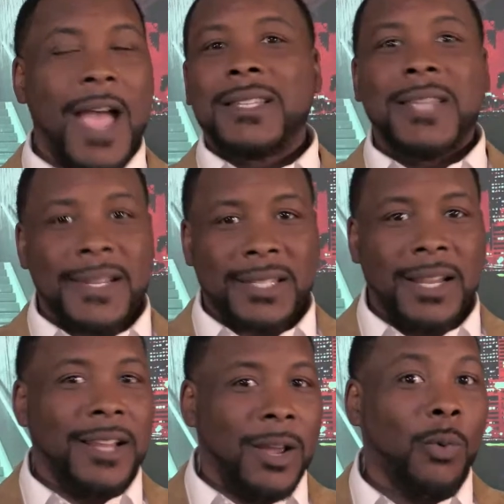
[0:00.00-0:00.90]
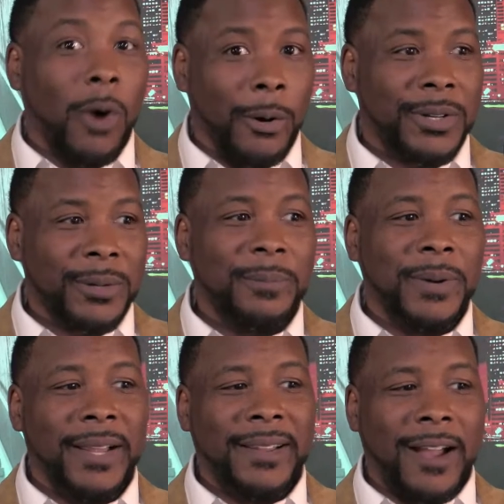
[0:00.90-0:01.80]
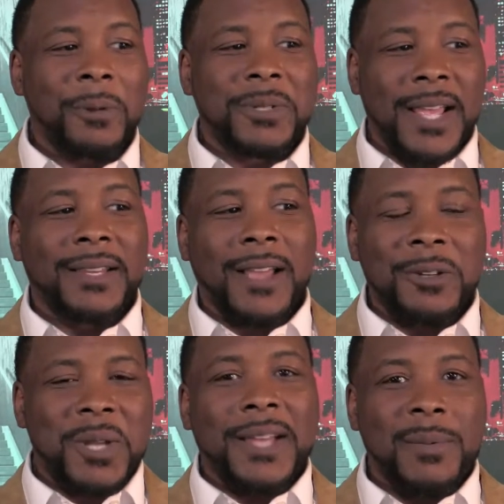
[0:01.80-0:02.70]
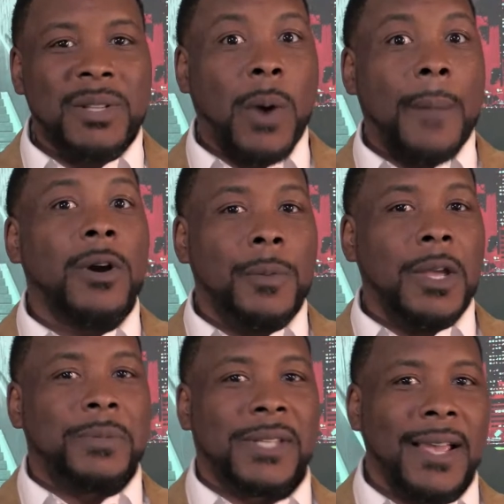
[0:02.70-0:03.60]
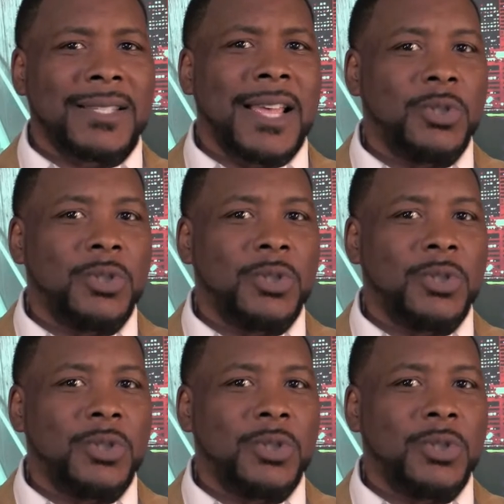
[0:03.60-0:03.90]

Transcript: I tested it. It worked, but our tech team is probably going to be upset because,